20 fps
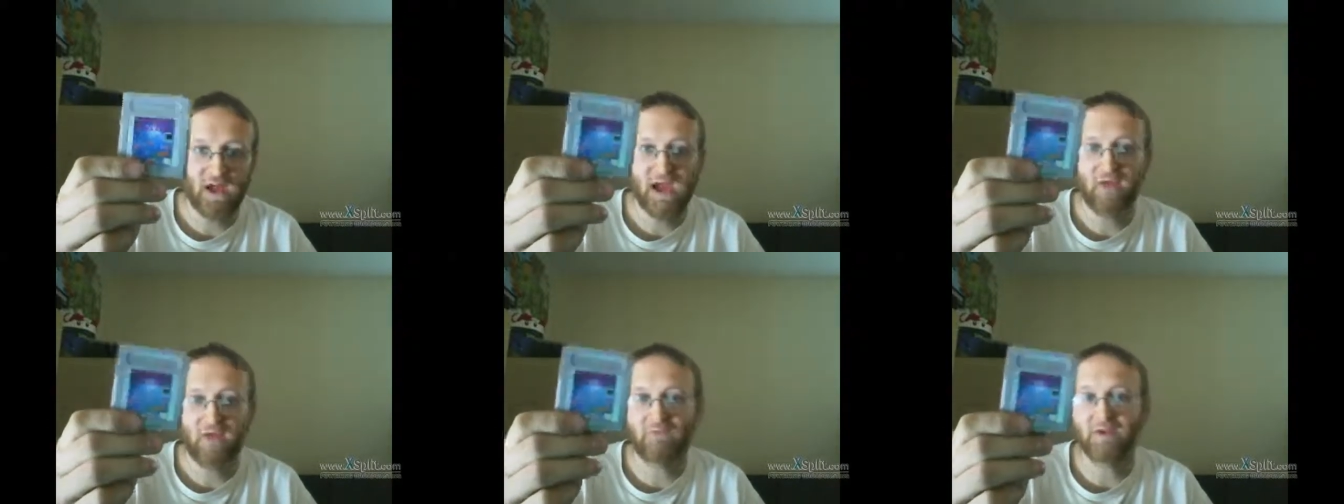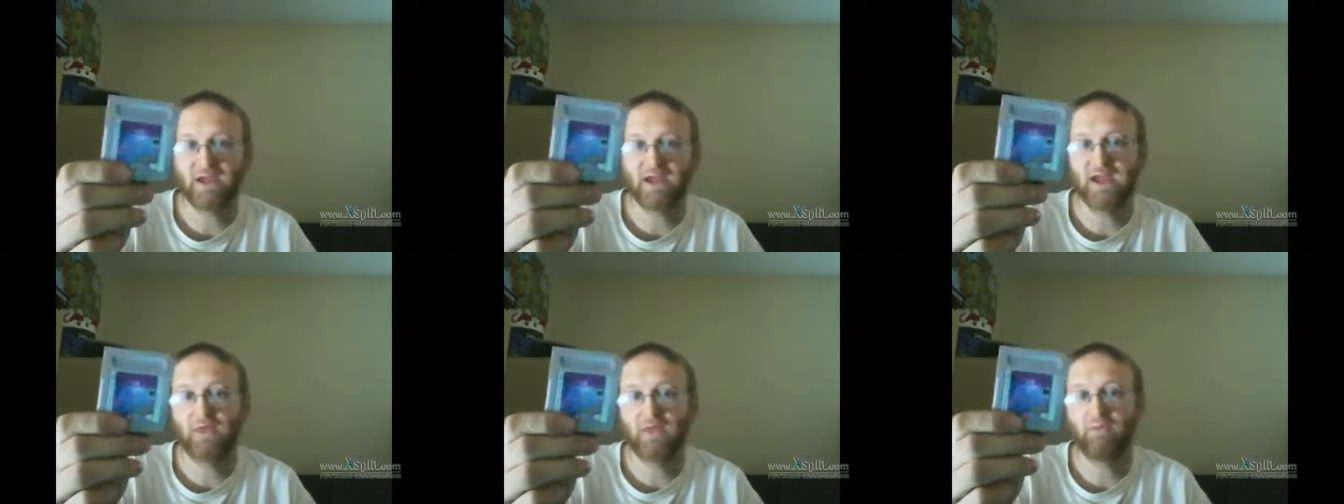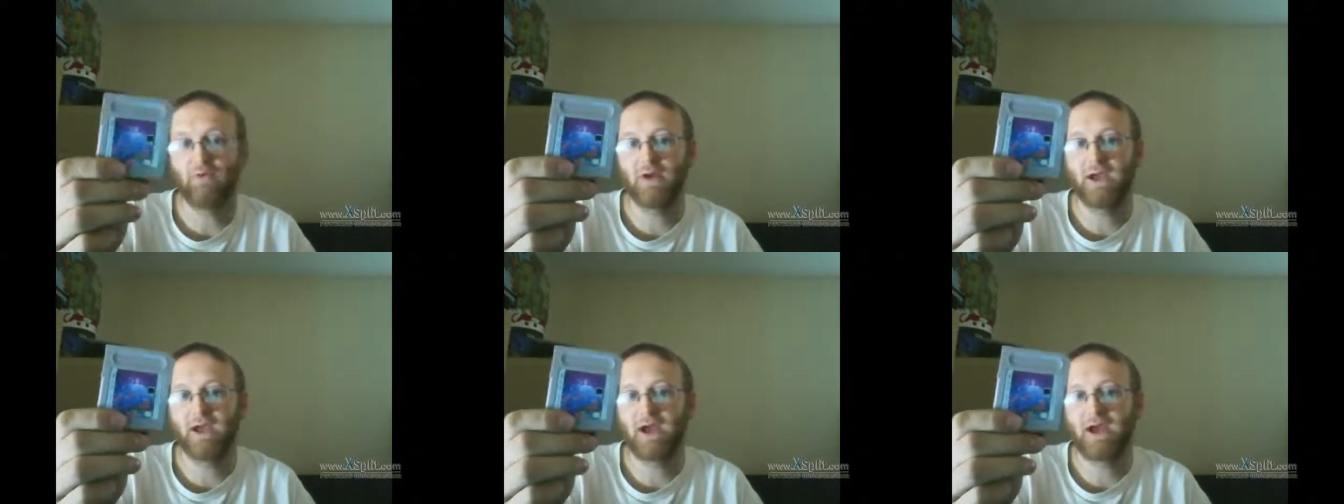Every Game
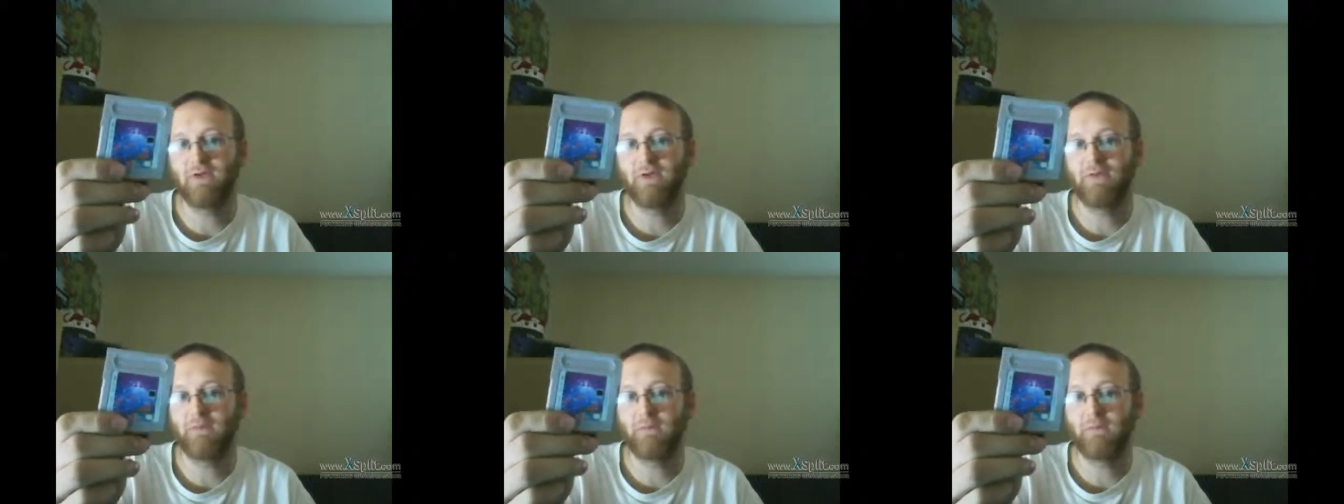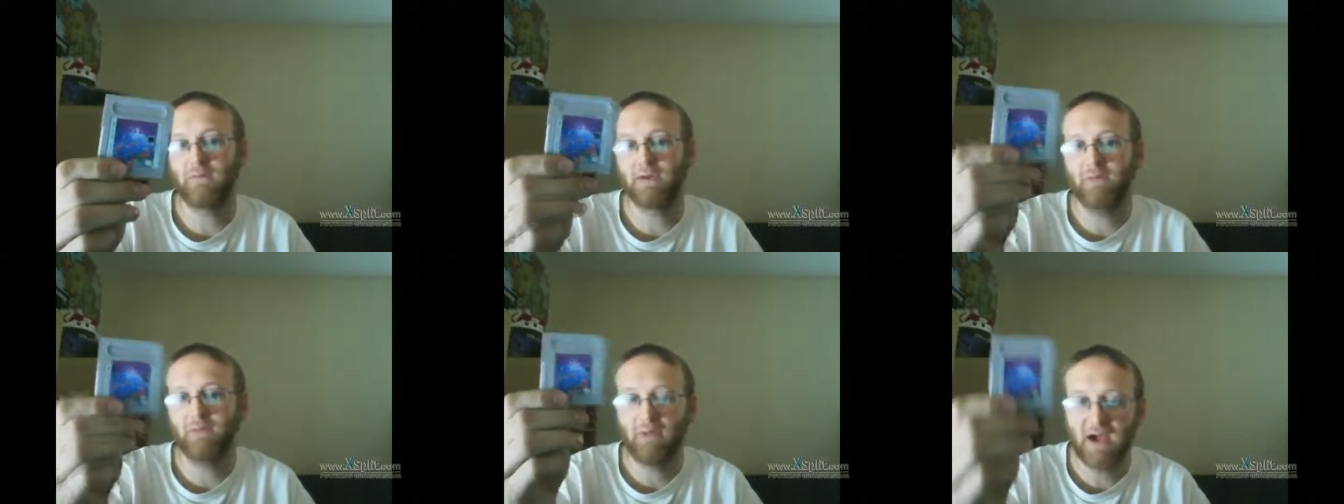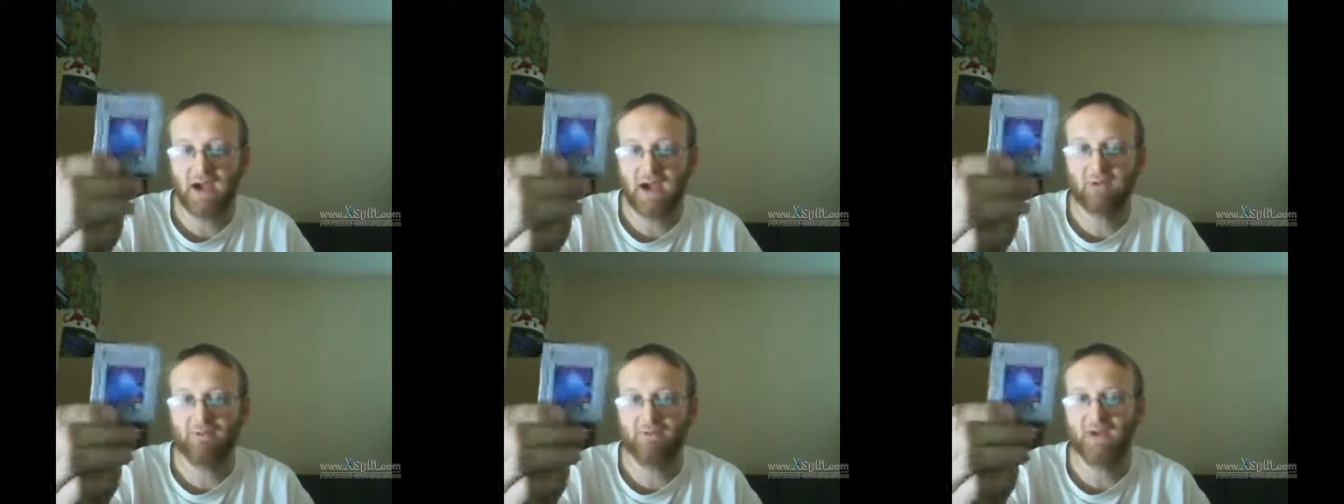Boy has them. You
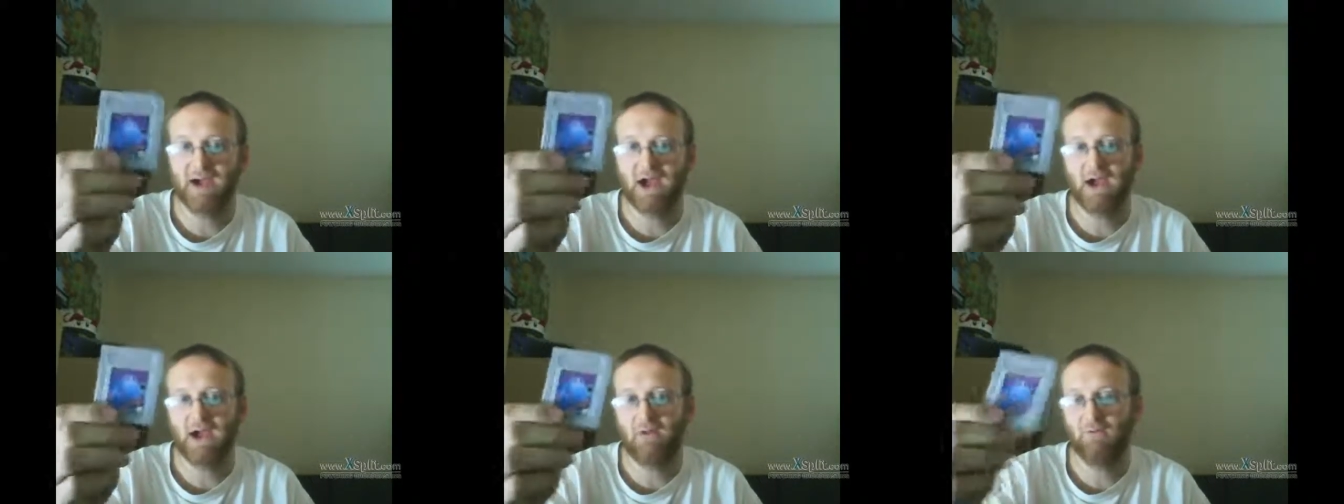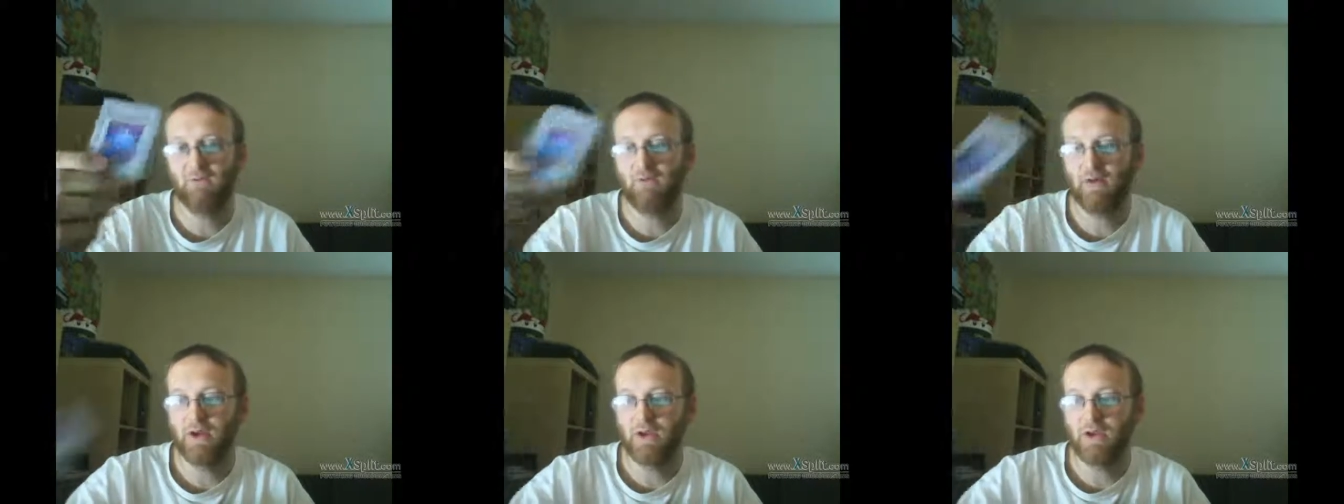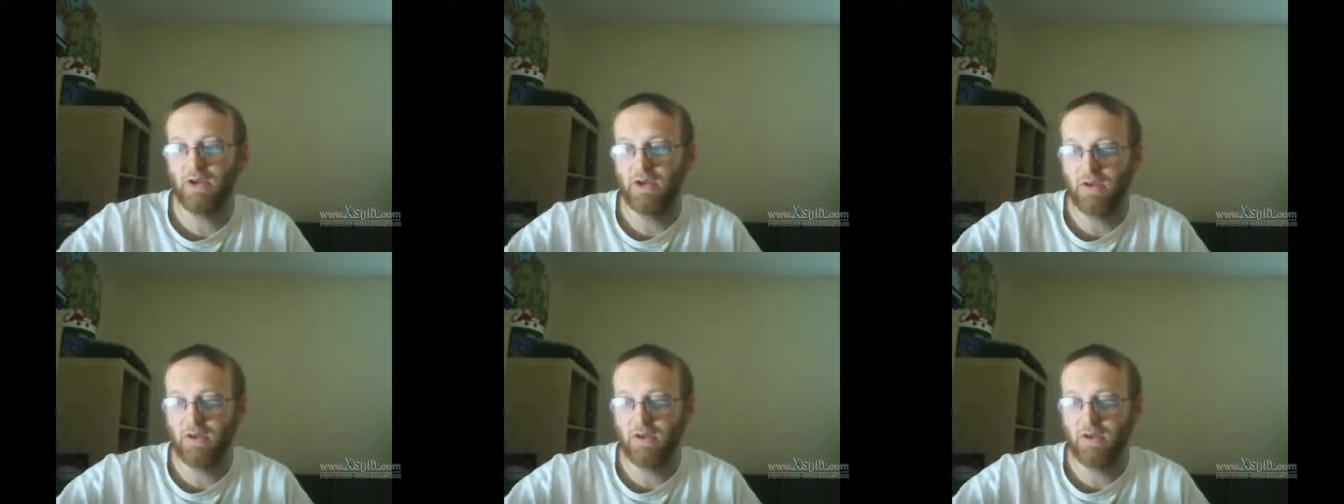have to have one.